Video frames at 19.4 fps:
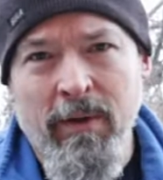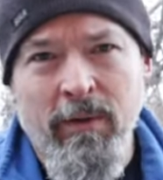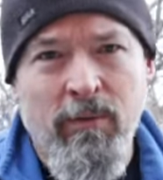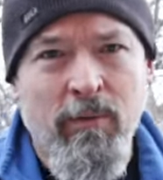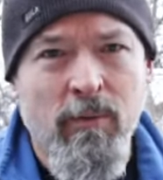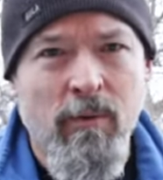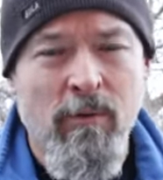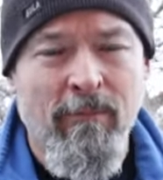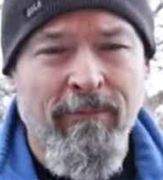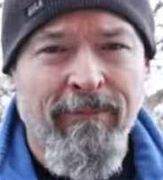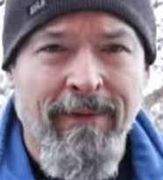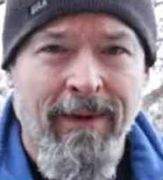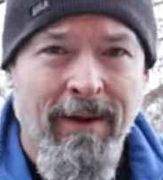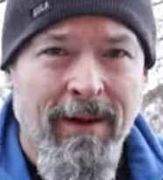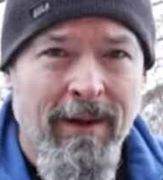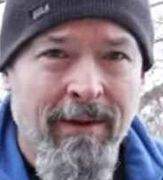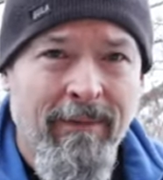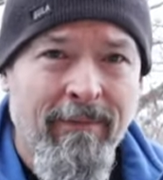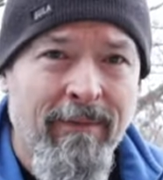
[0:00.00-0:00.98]
to
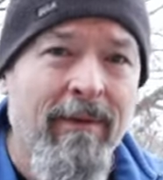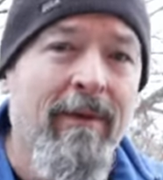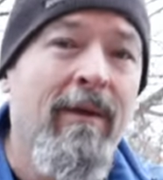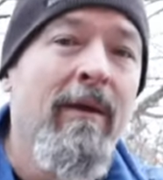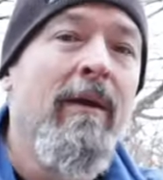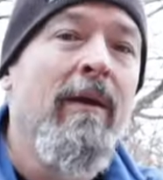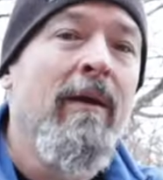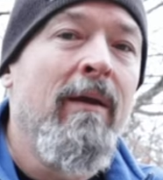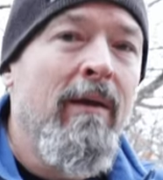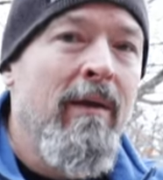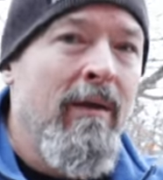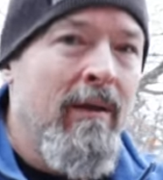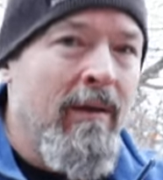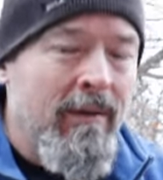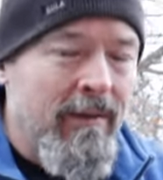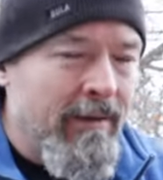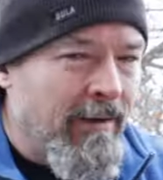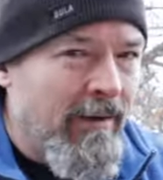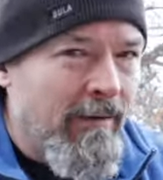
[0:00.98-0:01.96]
205.
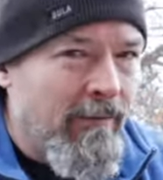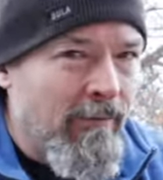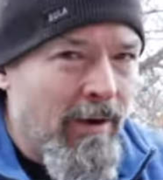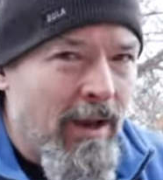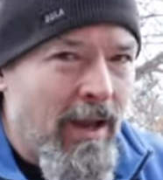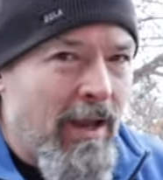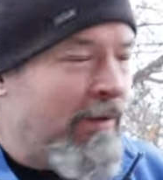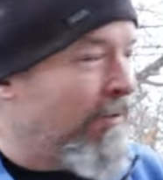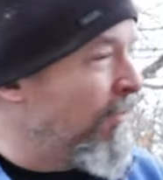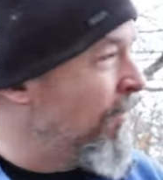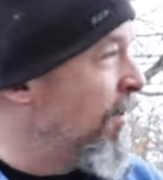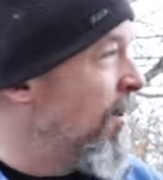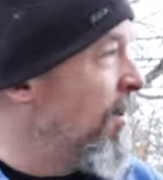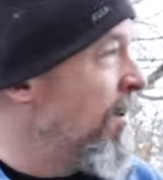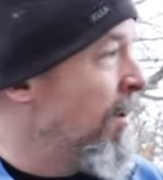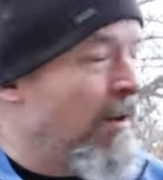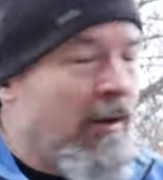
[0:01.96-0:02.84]
Let it rest